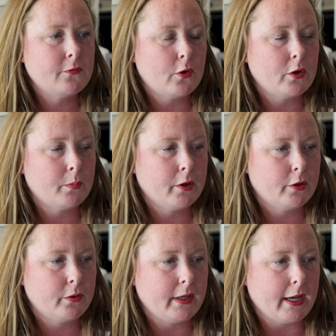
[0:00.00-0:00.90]
the phone number,
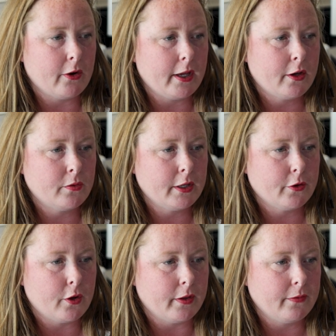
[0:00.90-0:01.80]
including area code, that you're
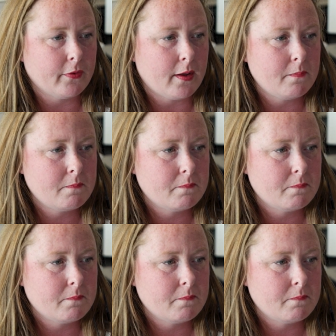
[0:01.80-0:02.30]
calling from?